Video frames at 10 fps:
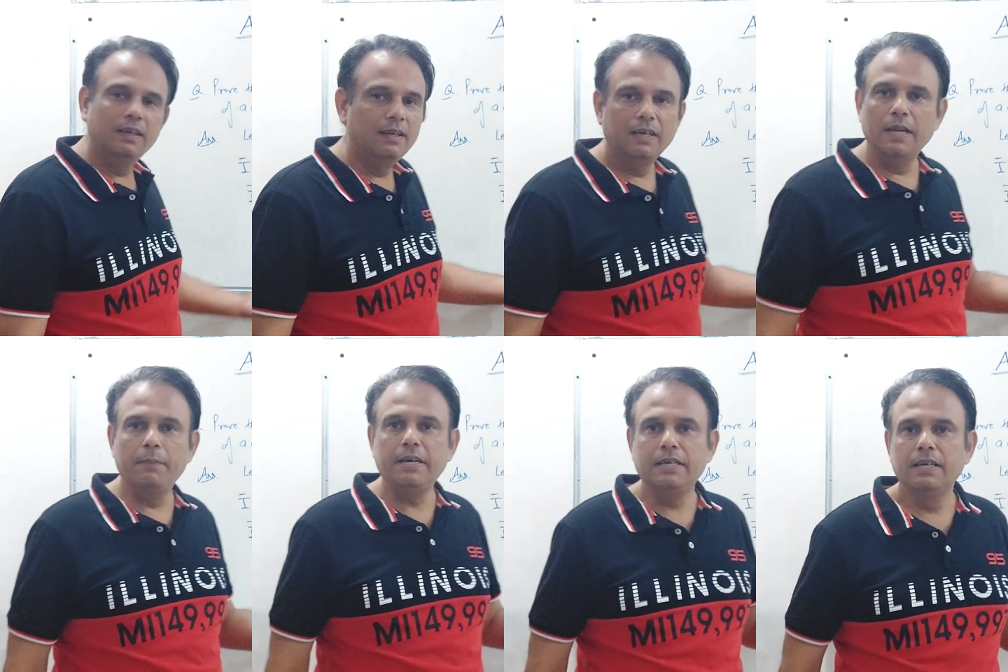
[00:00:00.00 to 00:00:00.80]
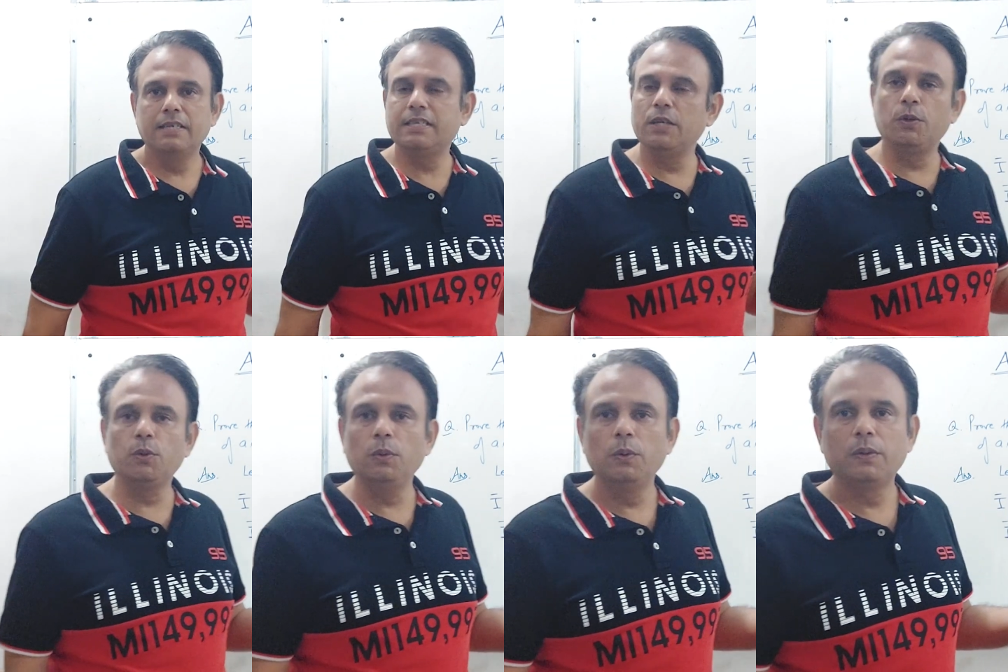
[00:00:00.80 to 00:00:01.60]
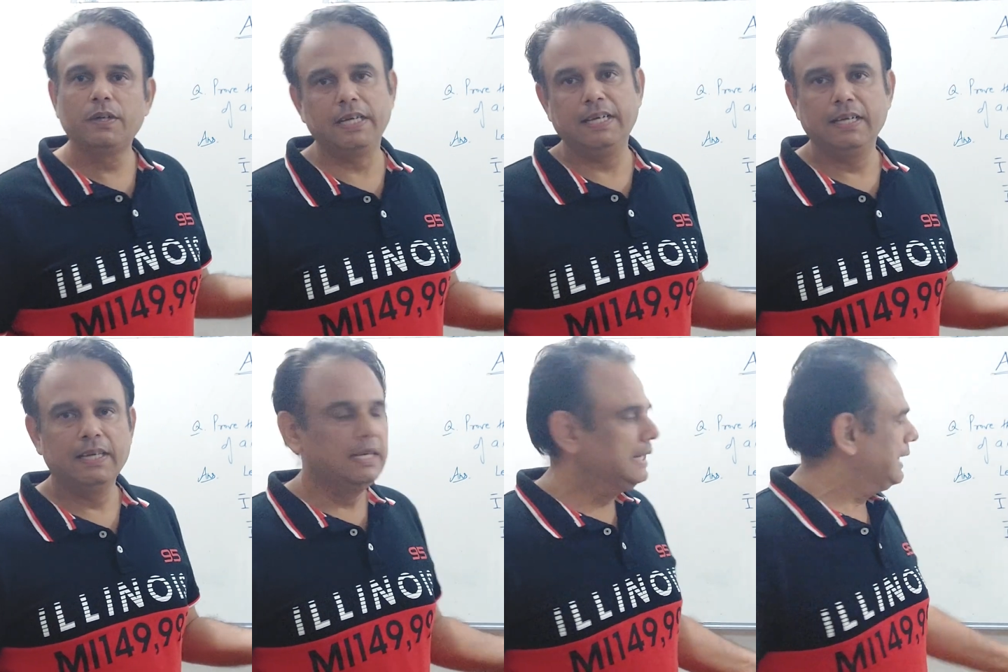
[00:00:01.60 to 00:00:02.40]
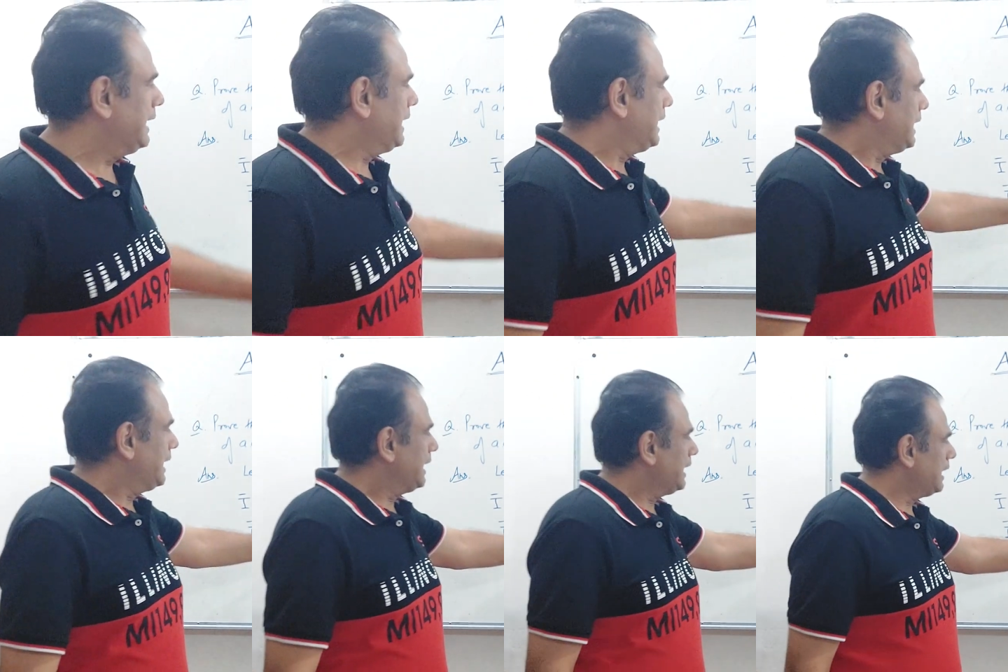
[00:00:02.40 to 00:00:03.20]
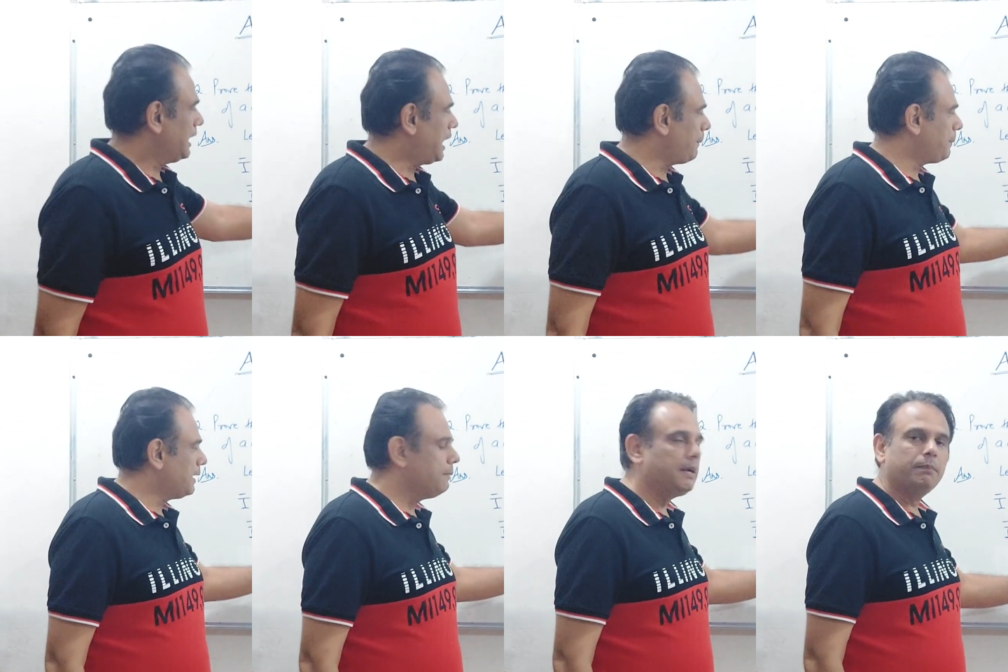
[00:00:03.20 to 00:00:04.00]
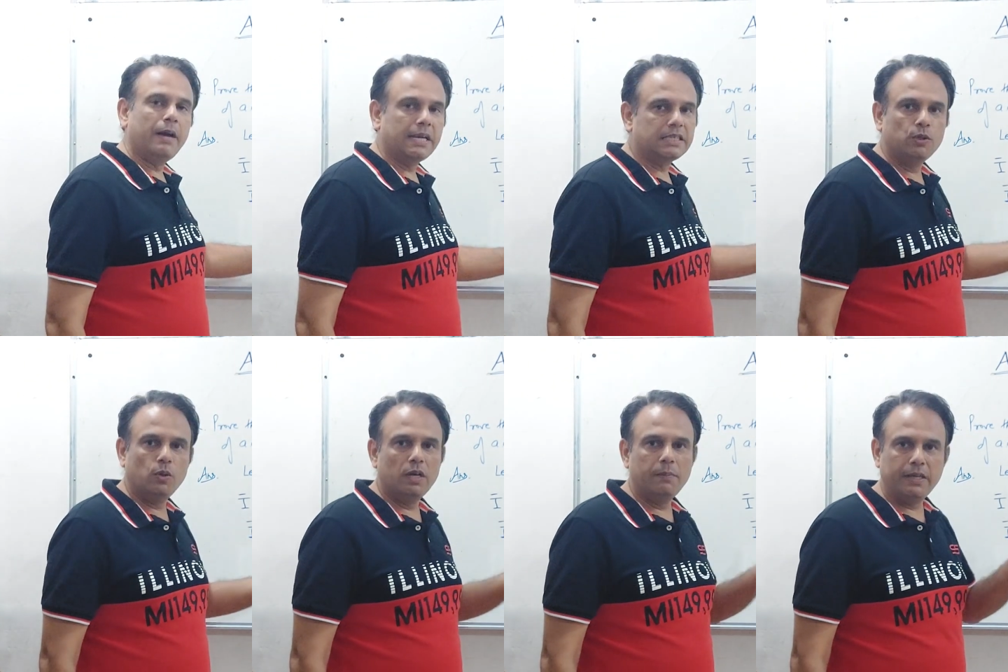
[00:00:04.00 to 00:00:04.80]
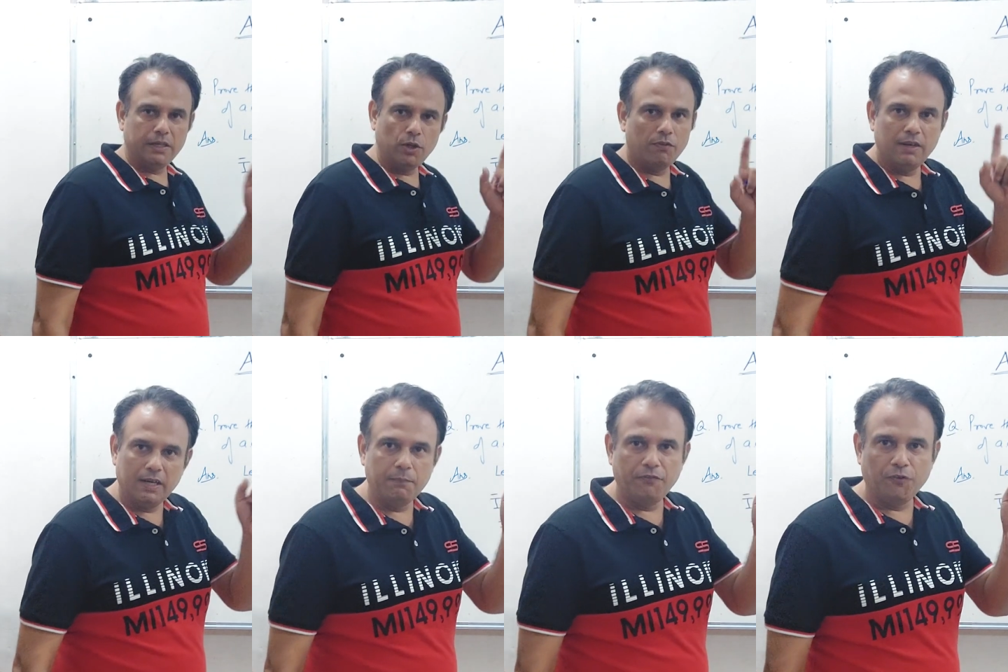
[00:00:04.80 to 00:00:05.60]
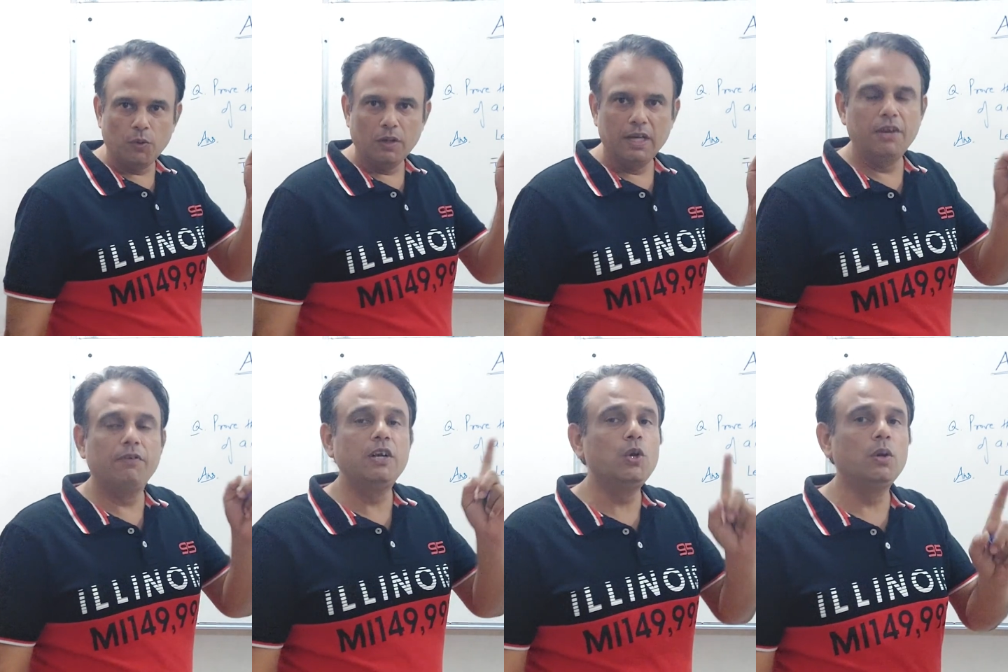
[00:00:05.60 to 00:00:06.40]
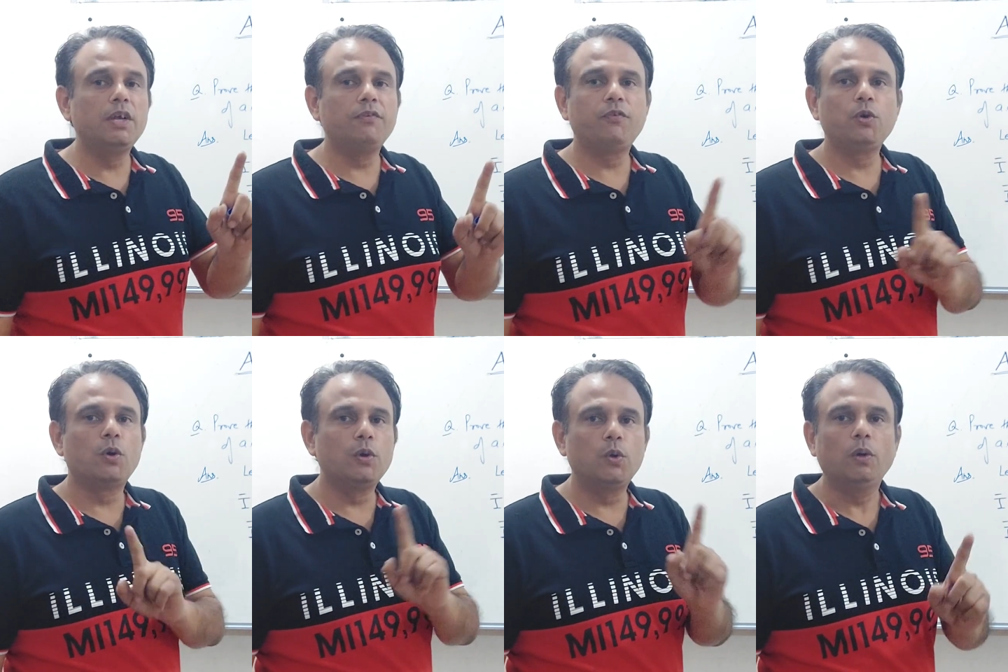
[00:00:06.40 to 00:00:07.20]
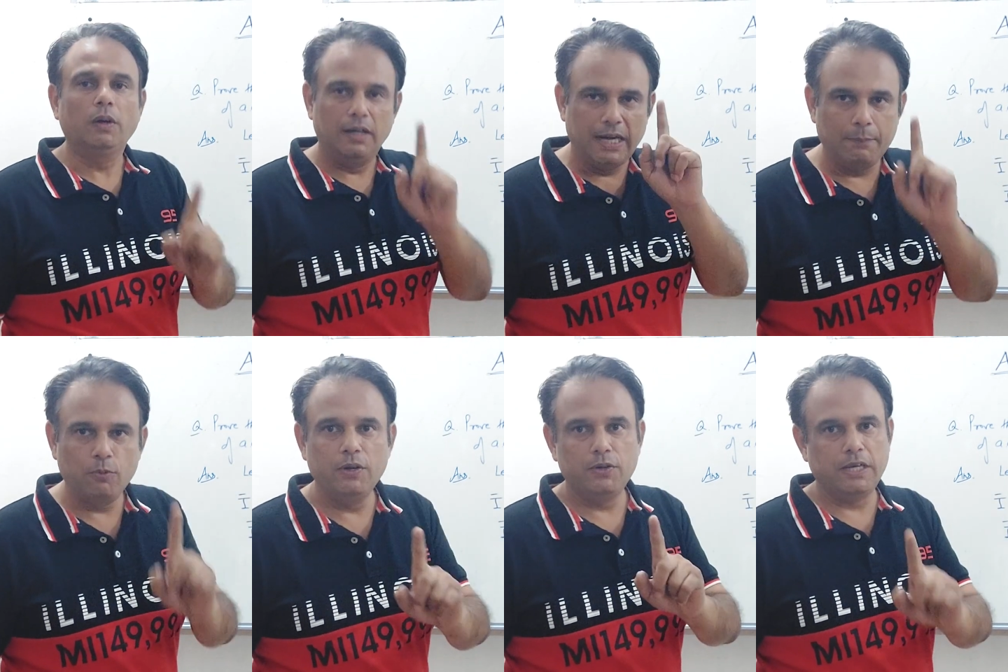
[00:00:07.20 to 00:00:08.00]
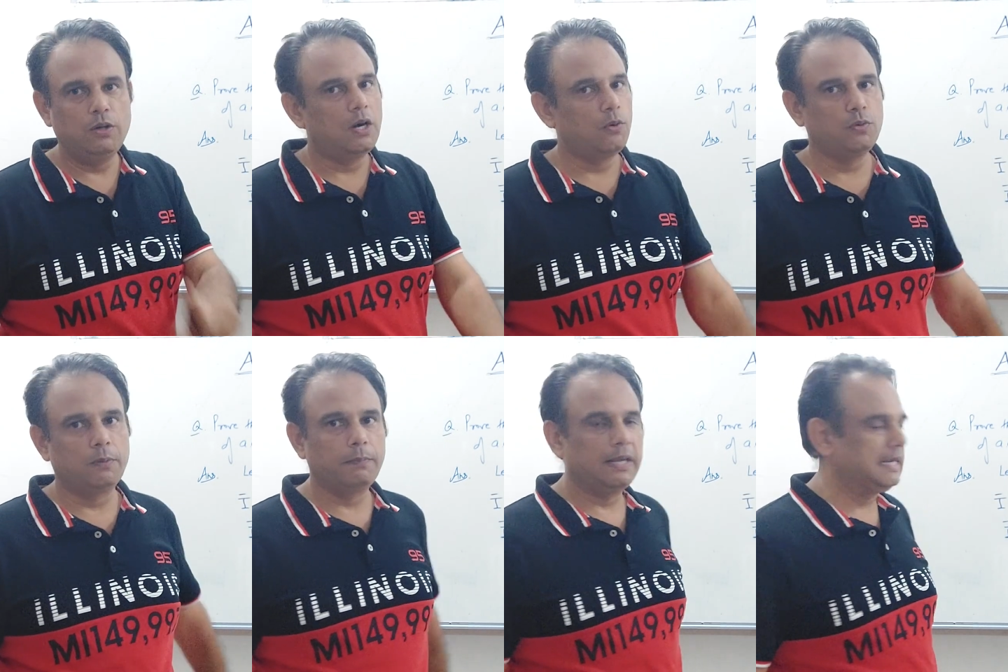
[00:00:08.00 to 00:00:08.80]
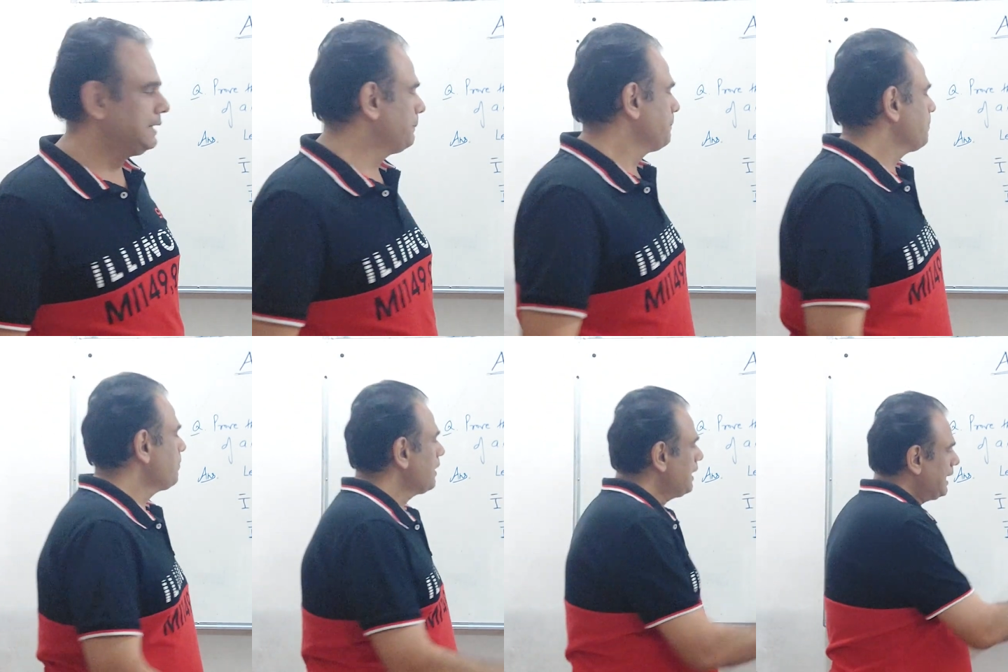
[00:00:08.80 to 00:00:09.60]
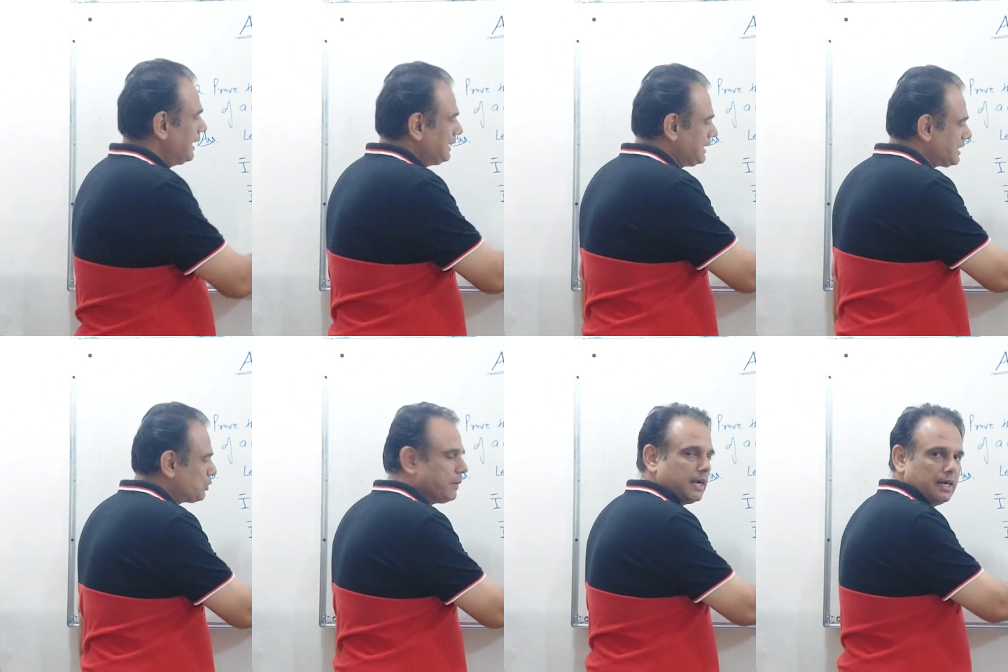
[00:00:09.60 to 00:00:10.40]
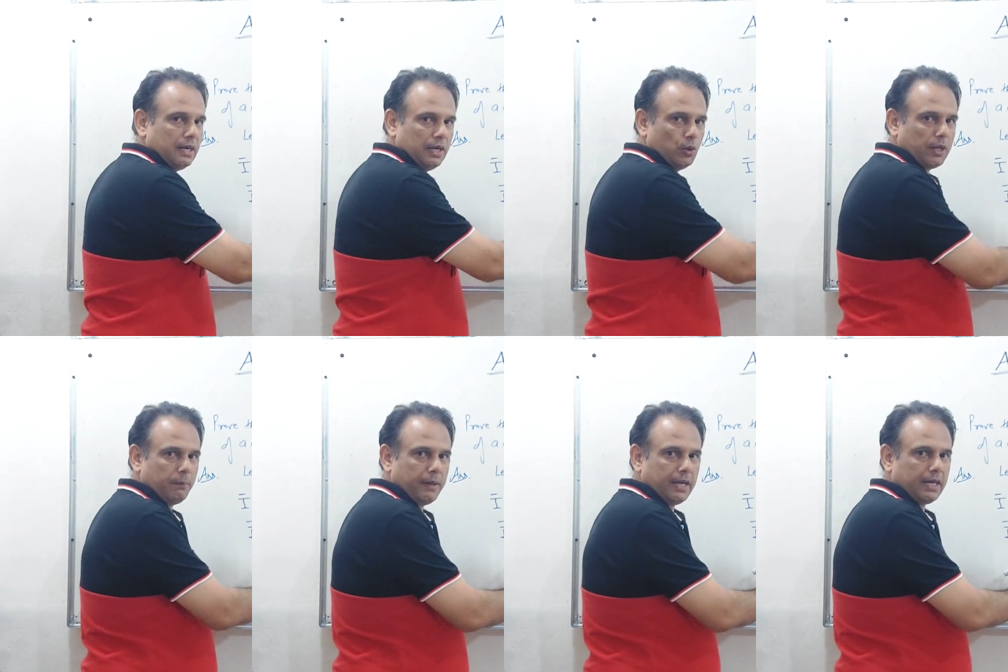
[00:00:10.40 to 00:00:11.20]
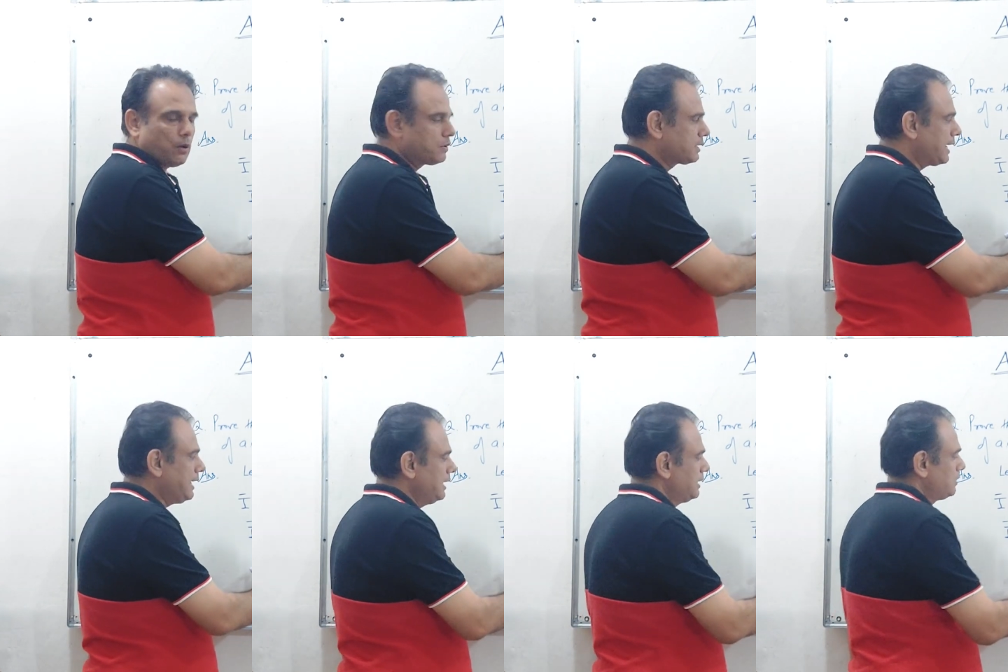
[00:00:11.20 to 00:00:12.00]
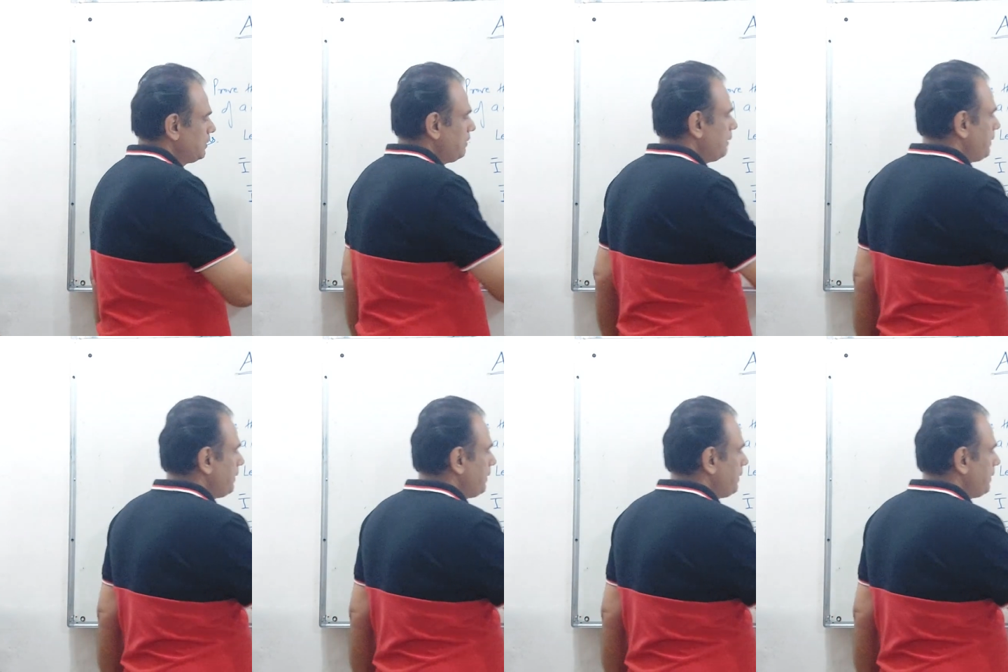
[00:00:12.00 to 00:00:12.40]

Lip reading: Limit 0 to t. Upper limit minus lower limit you have learned before. Even if you don't know, I am going to tell you how to apply. This omega, you can bring it outside. So it will